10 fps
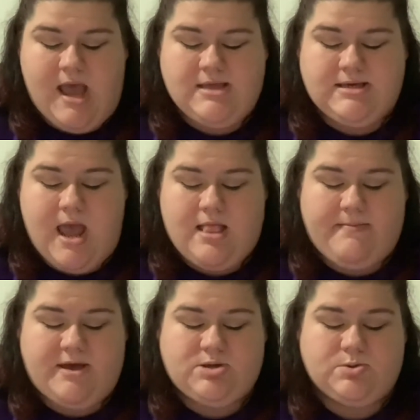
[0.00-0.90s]
to get the
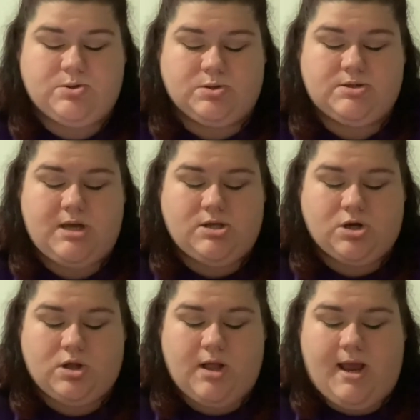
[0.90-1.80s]
best results in your
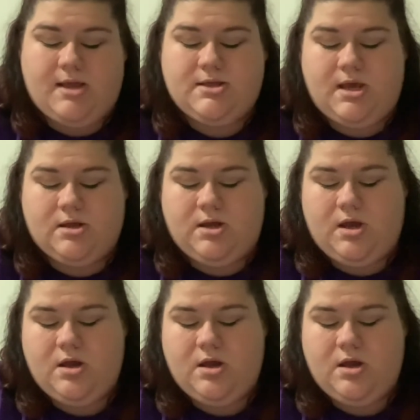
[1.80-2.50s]
client's healing.